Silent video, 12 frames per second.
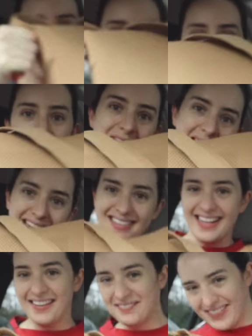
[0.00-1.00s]
We have my
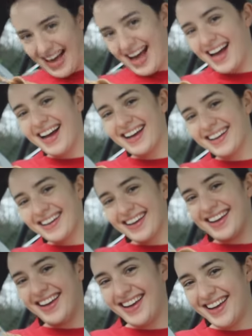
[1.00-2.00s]
gym bag.
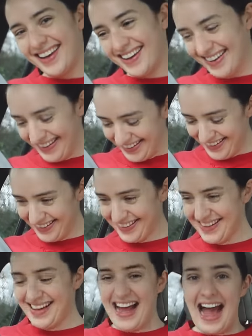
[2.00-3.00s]

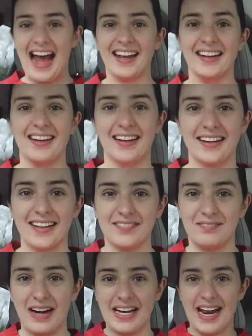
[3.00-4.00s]
And look,
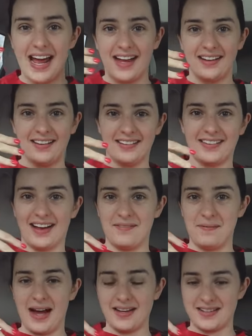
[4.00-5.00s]
my nails are
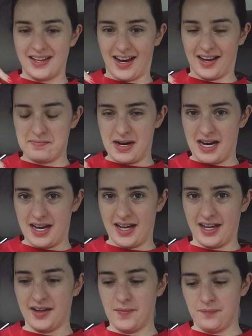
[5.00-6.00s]
matching
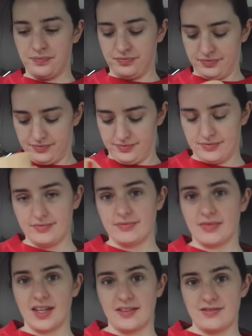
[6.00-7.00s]
my
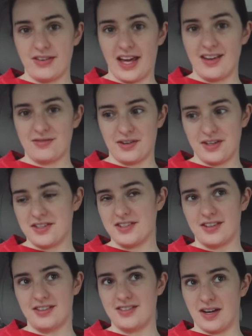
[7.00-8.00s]
favourite
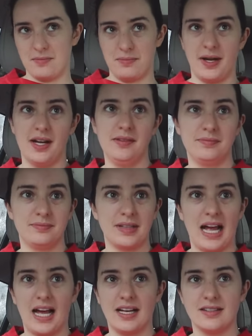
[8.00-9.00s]
jumper
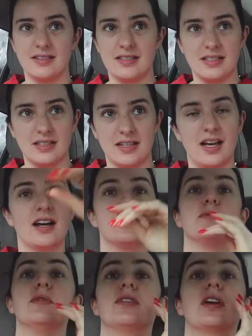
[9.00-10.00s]
and the
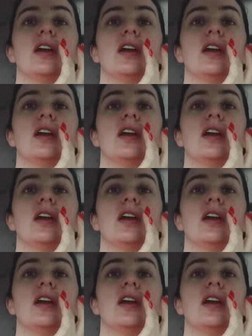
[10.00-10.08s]
item of